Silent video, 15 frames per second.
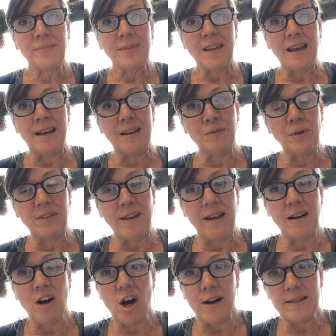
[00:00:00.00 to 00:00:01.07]
and what they
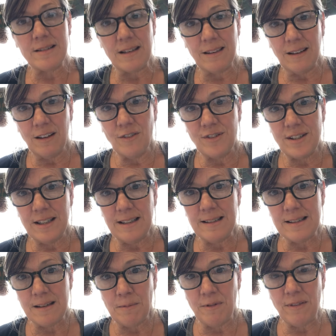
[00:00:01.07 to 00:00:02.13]
cost. I think you've seen
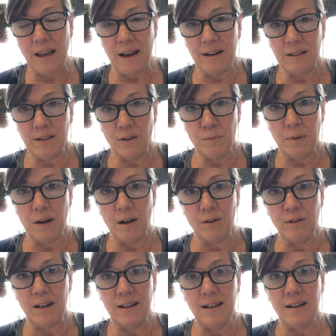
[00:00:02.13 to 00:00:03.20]
some of that a little bit
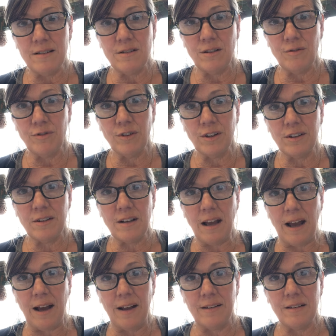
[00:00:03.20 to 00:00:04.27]
already as you've looked
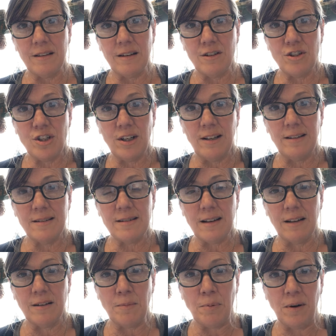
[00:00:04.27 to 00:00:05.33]
at the sheets
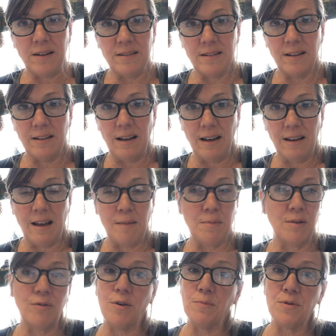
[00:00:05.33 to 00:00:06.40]
and the pricing that came
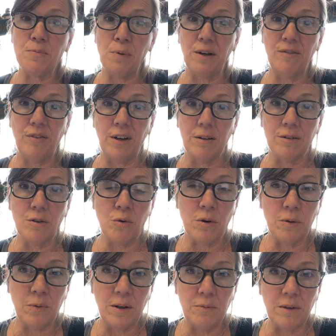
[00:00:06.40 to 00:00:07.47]
in from Springfield,
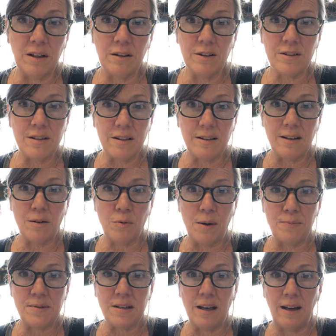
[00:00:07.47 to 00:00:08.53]
or when we looked at their
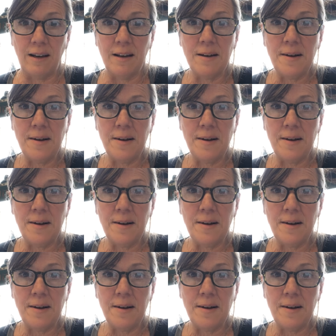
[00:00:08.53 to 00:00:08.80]
website